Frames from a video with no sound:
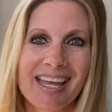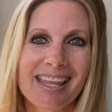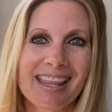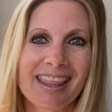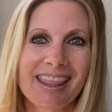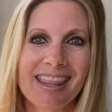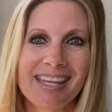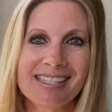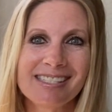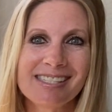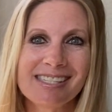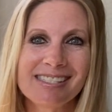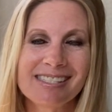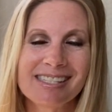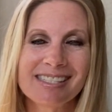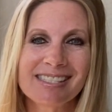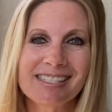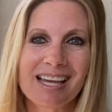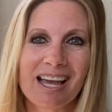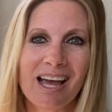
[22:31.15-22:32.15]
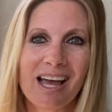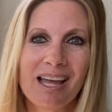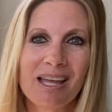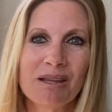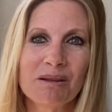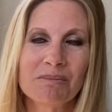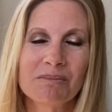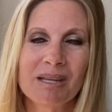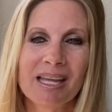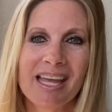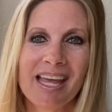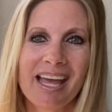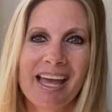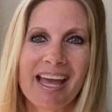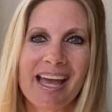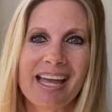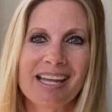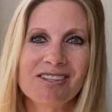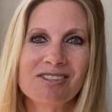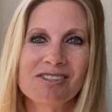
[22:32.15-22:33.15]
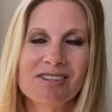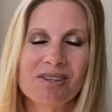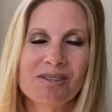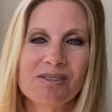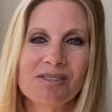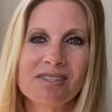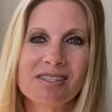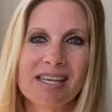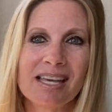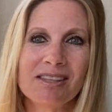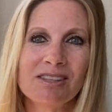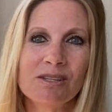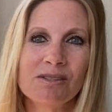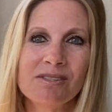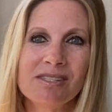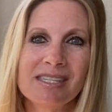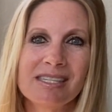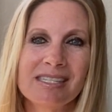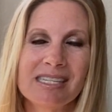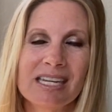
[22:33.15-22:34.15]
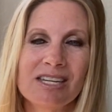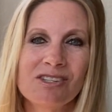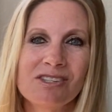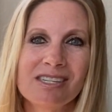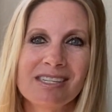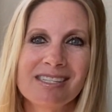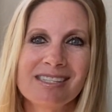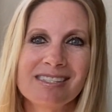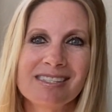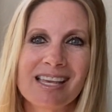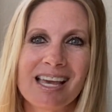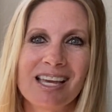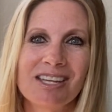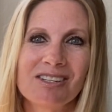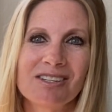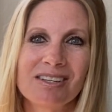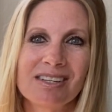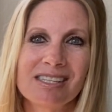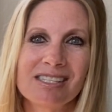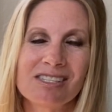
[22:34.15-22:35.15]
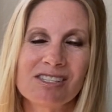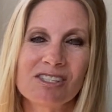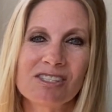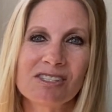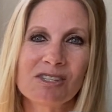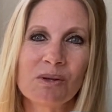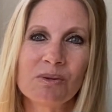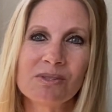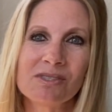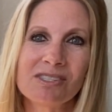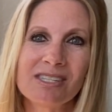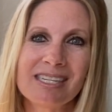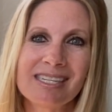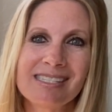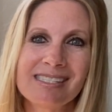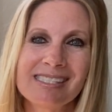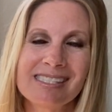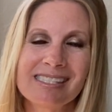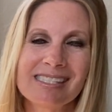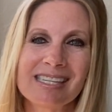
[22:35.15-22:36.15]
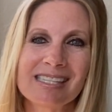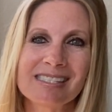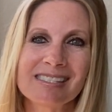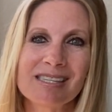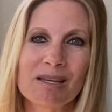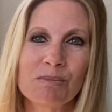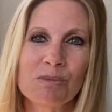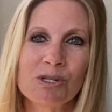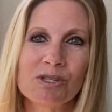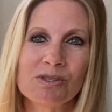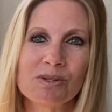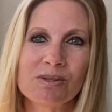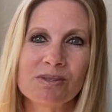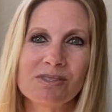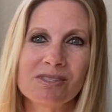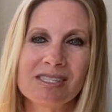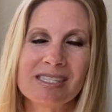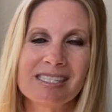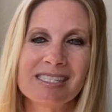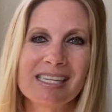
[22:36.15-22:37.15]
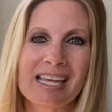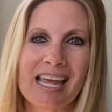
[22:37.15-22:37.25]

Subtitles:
This is the time. And so set those intentions under the solstice, the summer solstice,